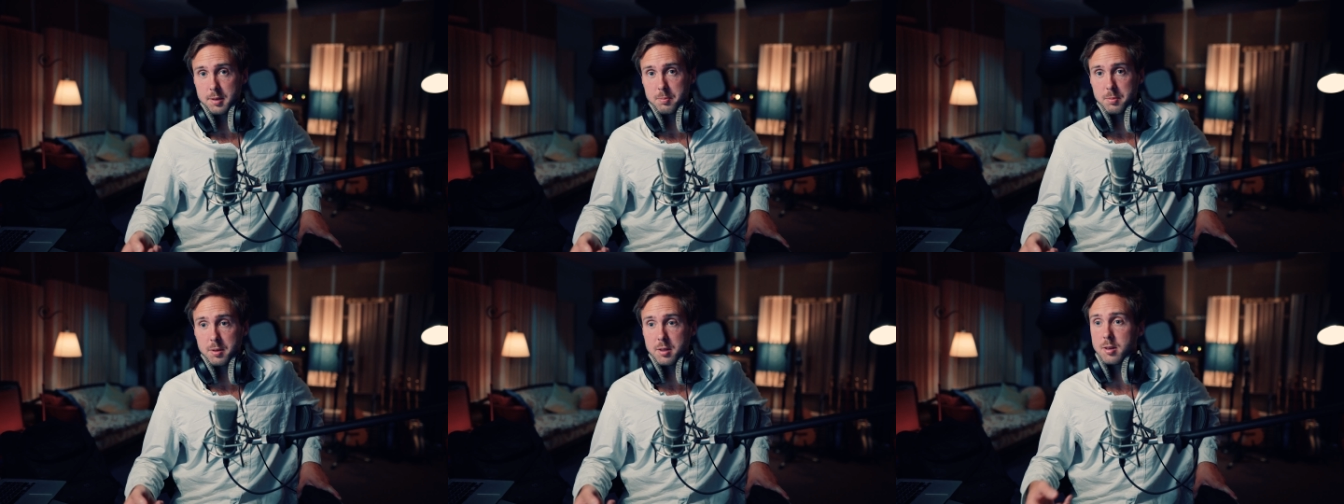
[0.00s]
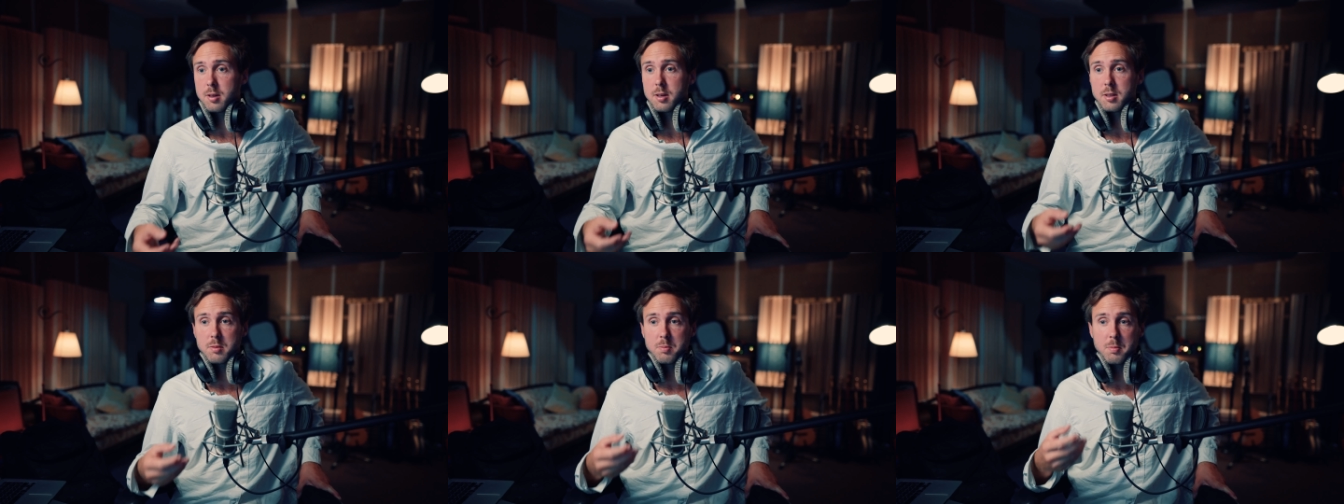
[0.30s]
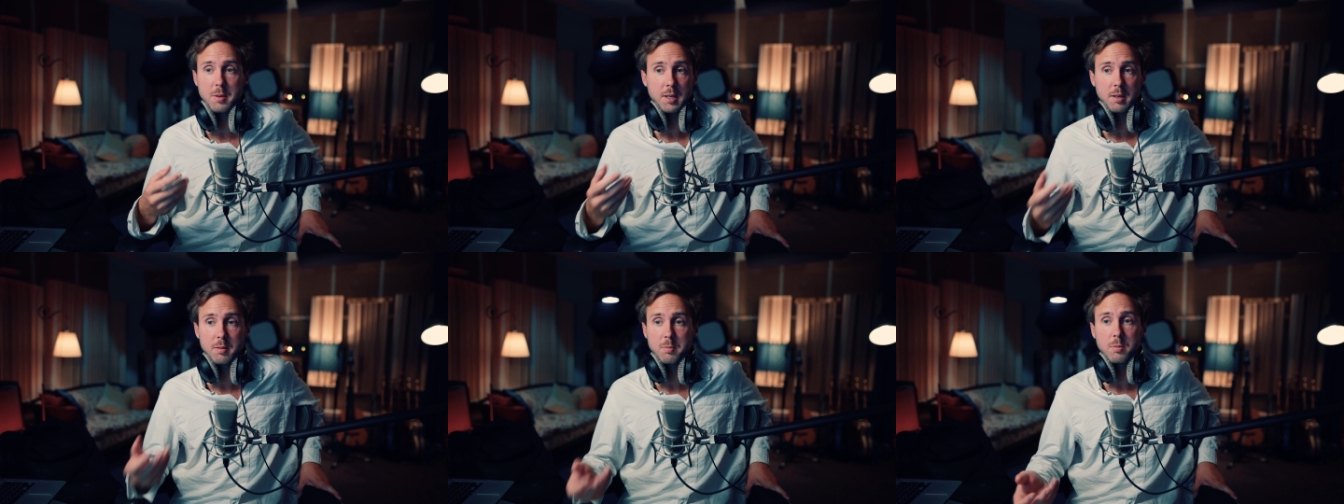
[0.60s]
because
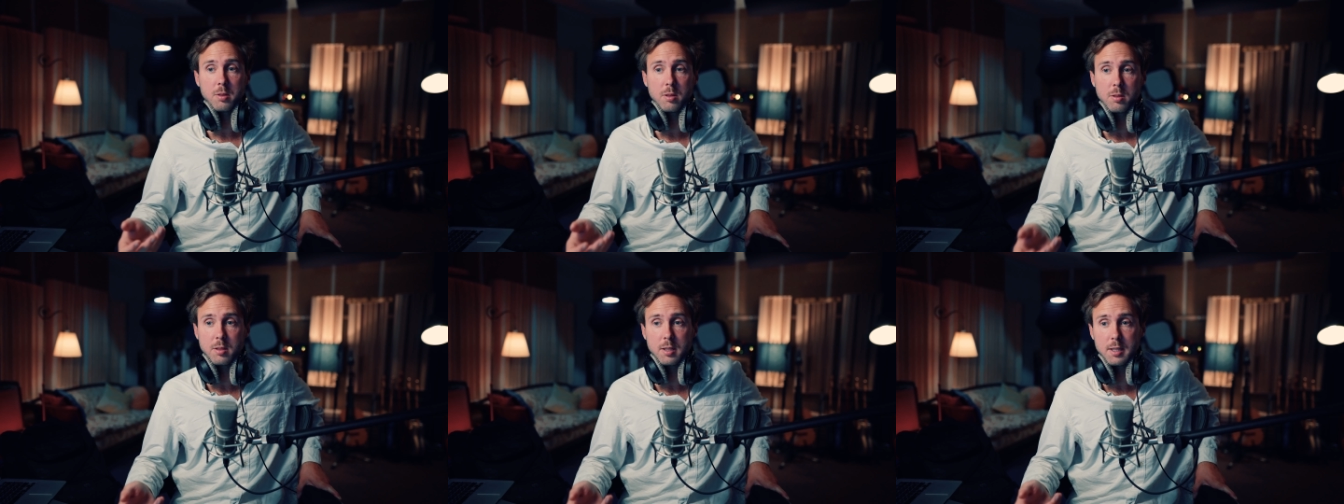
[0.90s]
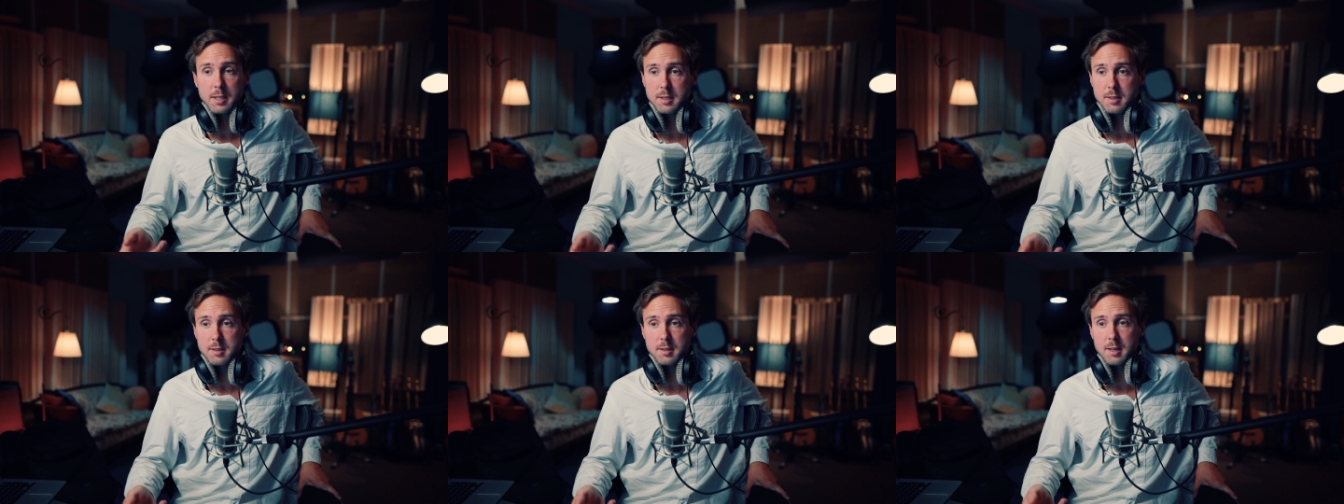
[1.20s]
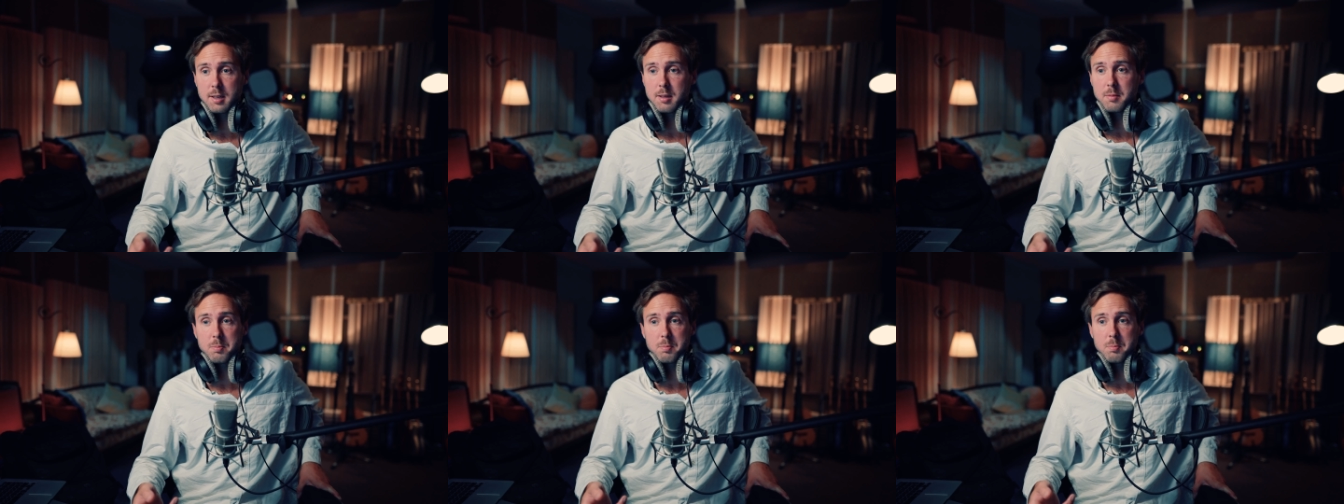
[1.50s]
making music is
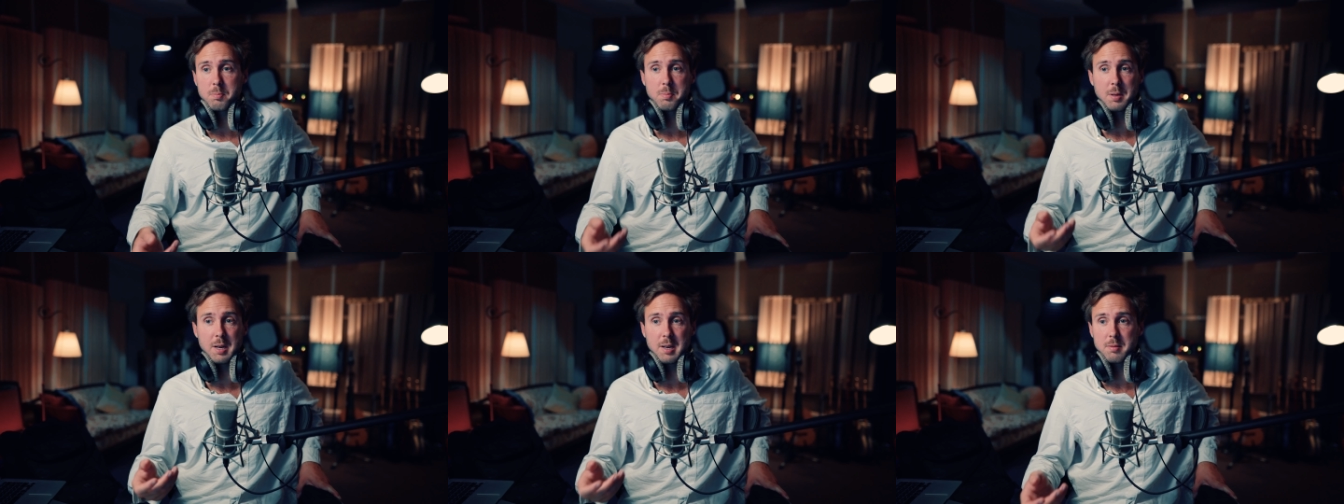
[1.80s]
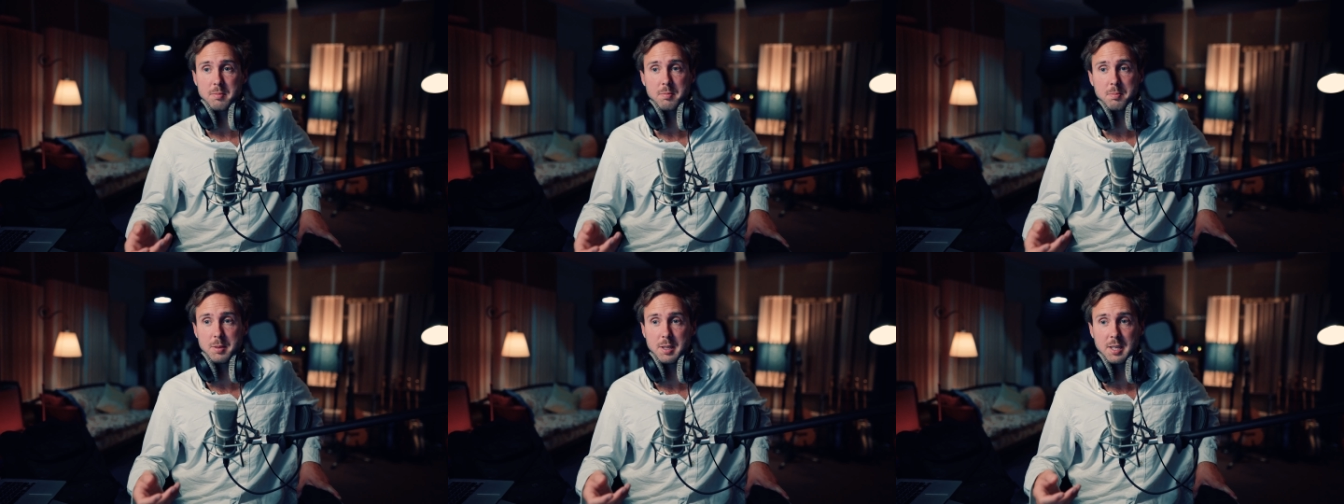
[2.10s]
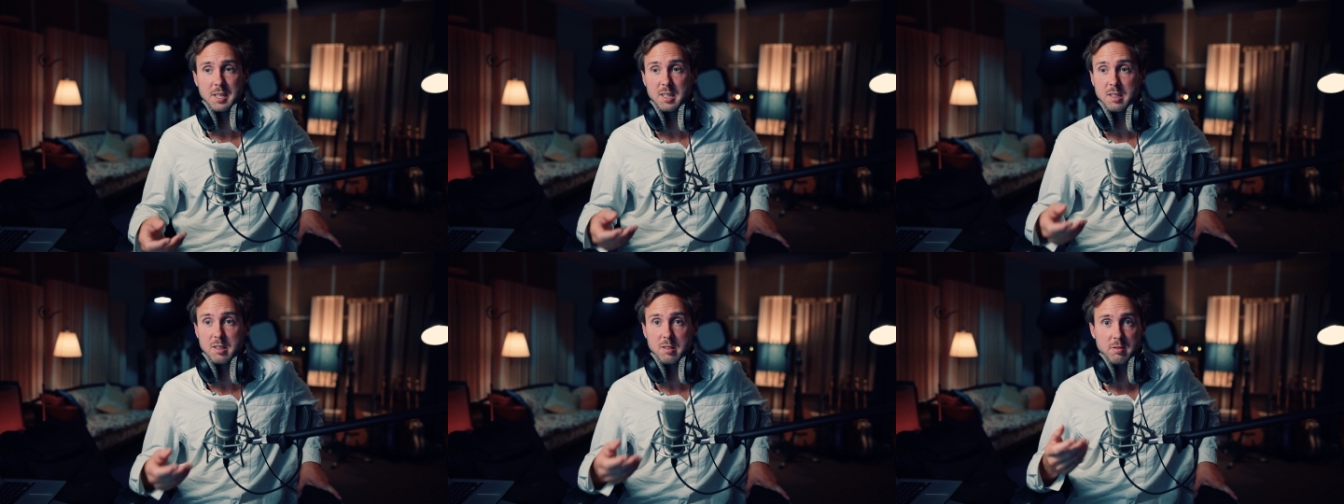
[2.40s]
not about
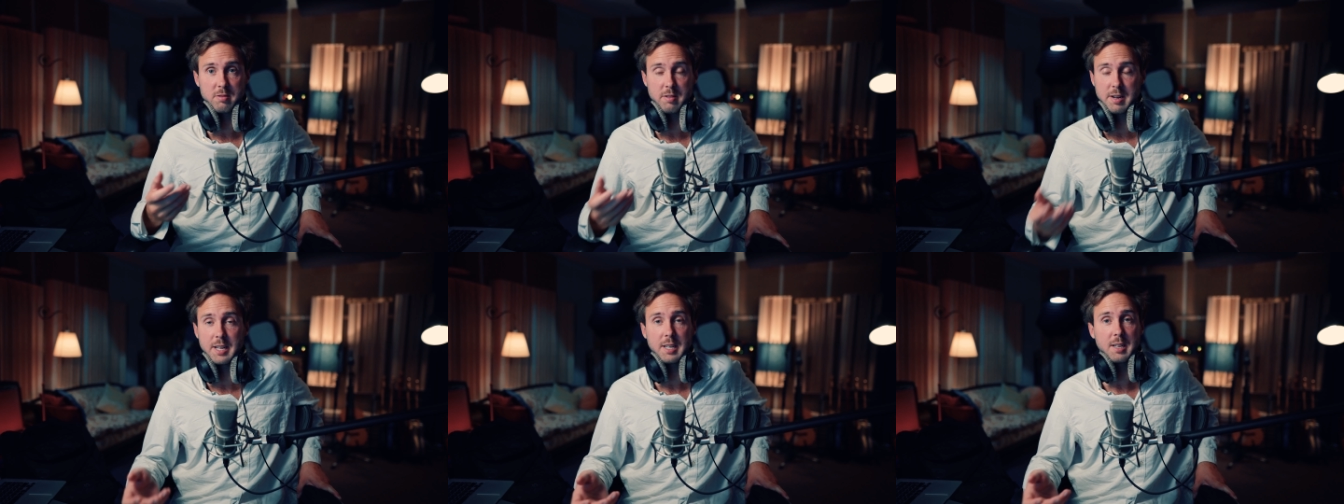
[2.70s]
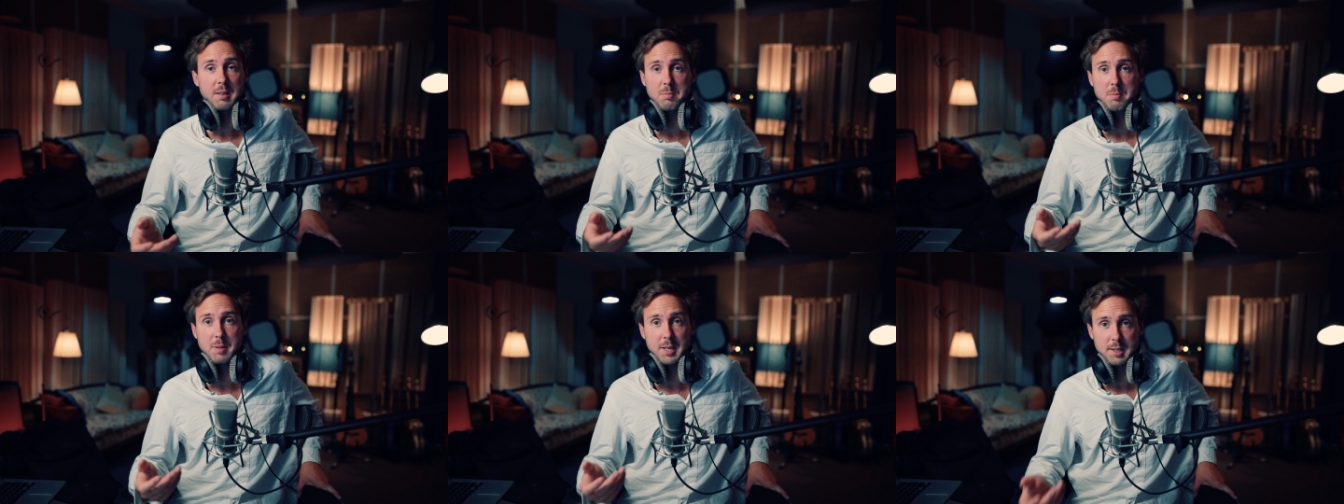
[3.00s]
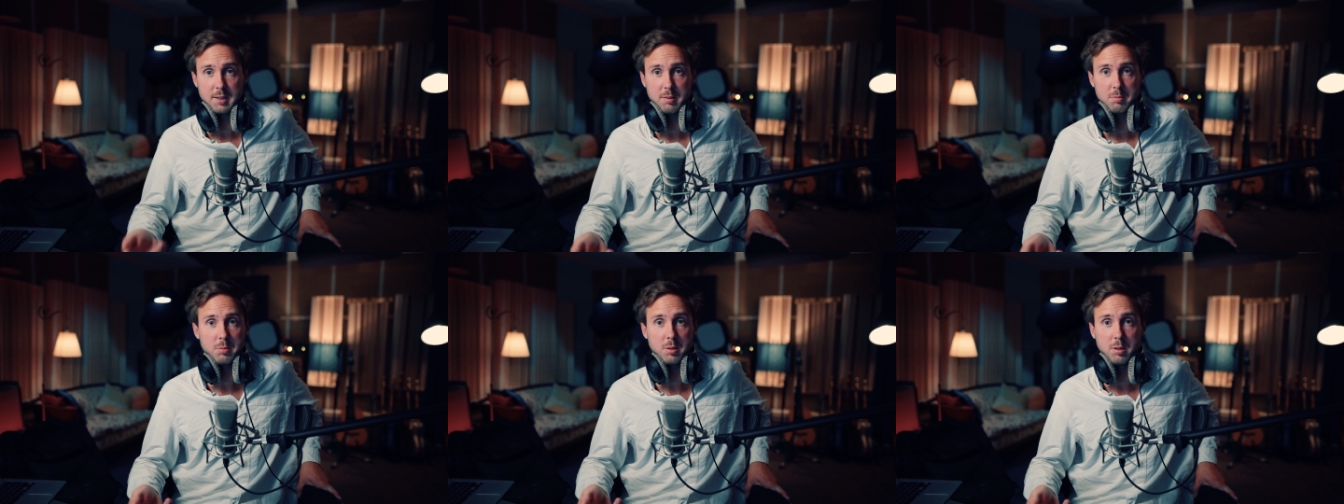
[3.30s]
being great at
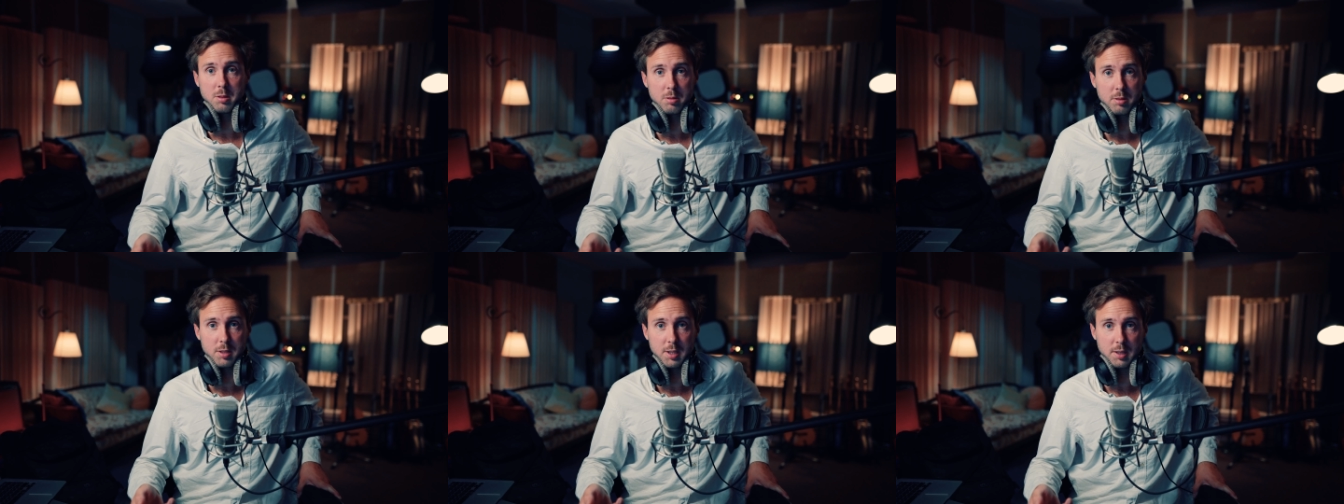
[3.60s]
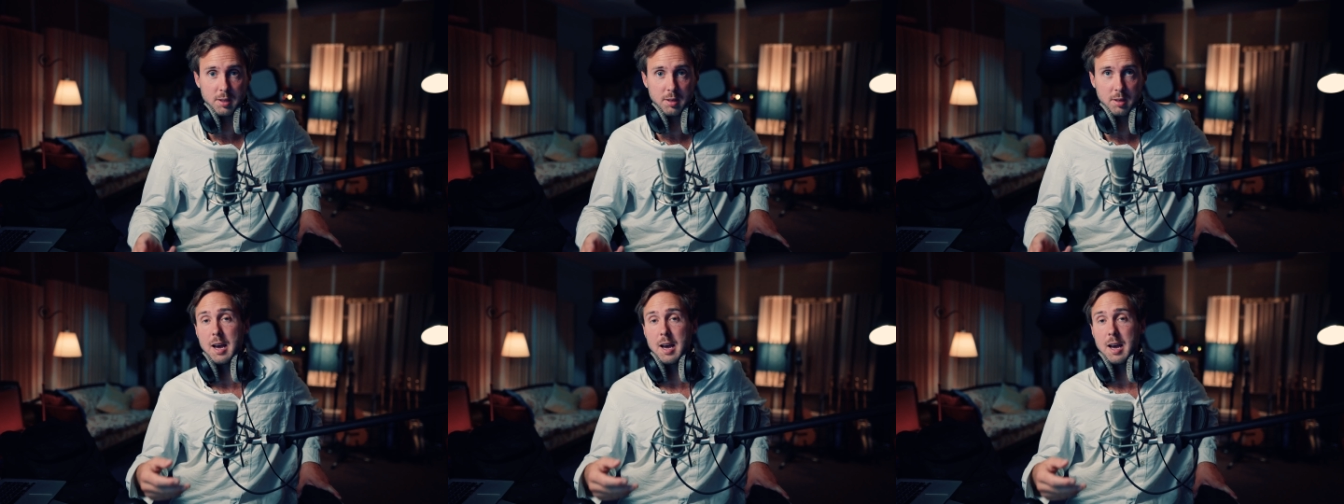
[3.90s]
making music,